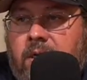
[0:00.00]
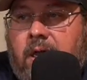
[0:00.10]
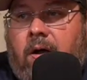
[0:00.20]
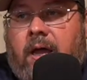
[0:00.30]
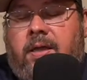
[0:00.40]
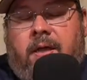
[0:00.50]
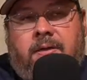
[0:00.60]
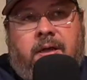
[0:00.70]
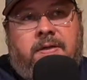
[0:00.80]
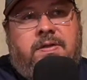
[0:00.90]
Now,
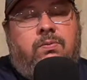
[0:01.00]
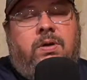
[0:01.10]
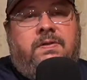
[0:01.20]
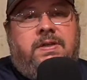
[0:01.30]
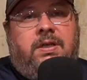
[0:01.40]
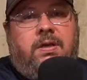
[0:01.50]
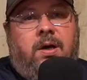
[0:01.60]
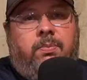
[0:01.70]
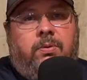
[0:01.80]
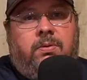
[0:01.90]
I did want to take a
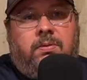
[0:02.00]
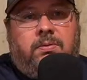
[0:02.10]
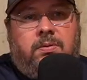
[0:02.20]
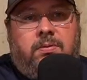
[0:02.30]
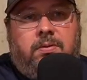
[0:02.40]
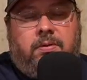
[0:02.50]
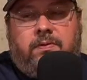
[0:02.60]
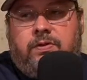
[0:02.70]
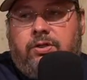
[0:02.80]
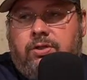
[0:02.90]
couple
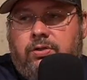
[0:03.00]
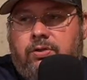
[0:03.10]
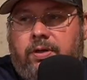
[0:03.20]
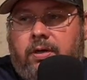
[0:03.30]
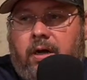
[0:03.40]
to show you